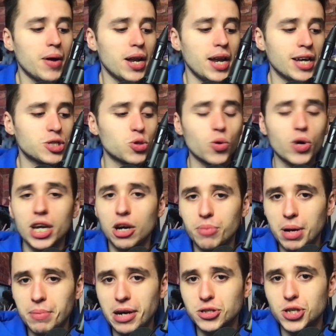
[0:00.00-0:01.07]
Let's talk a little
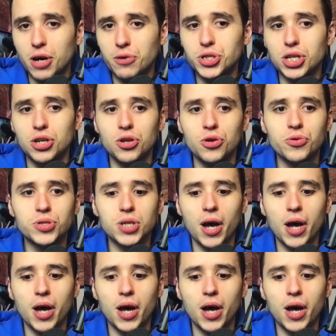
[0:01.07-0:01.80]
bit about Chelsea news.